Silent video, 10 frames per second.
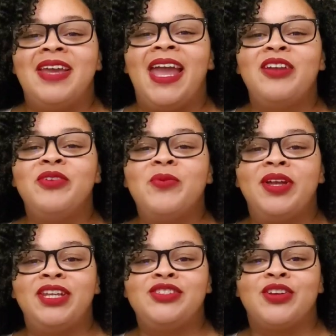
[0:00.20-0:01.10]
Hey
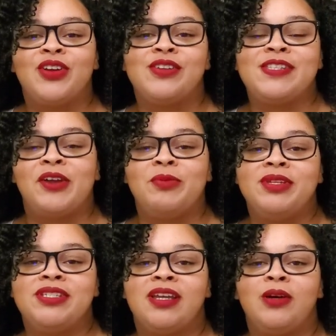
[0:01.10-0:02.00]
everyone, it's your girl TeraMichelle
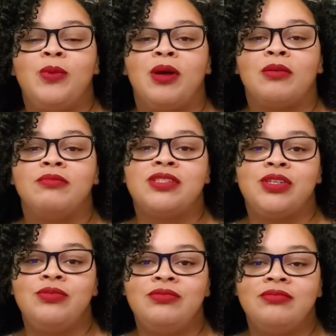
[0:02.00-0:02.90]
Michelle. Welcome
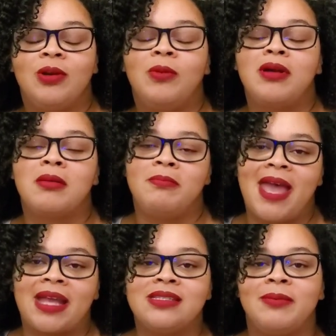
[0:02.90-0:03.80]
to or welcome
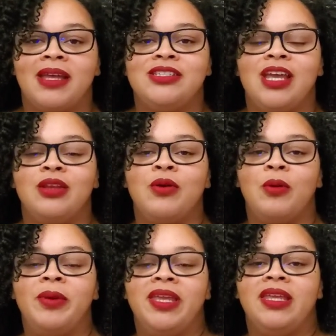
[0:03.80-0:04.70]
back to my channel,
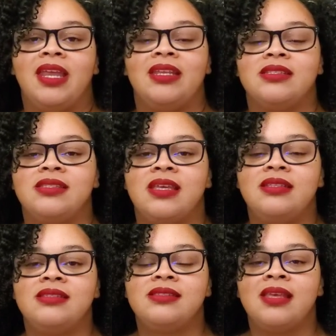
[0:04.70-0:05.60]
Opinionated
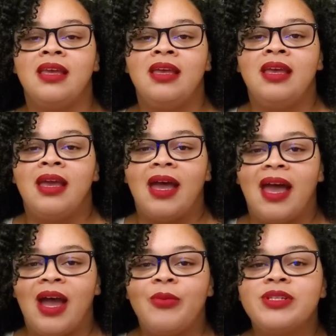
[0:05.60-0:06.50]
Scents,
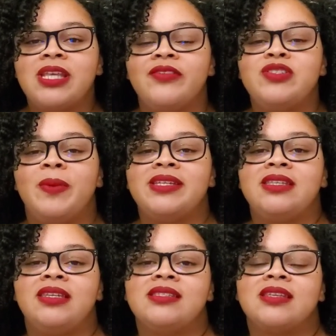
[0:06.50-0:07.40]
our safe space
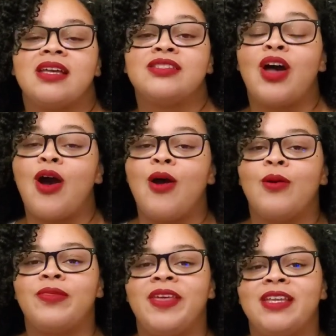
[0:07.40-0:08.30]
to discuss
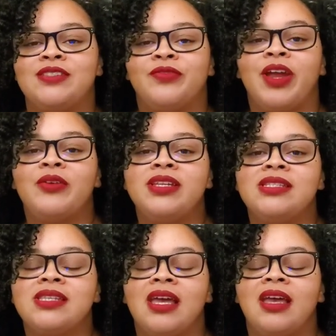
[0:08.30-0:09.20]
all things
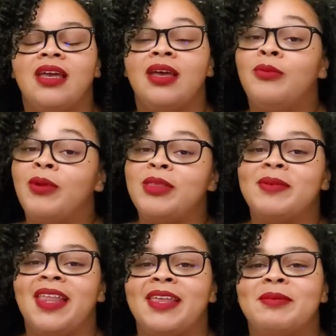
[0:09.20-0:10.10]
fragrance, whether we
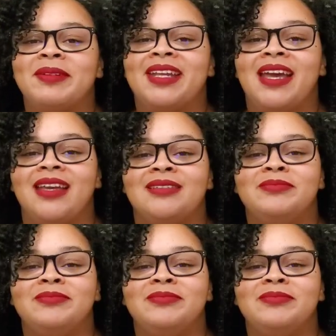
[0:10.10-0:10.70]
like them or not.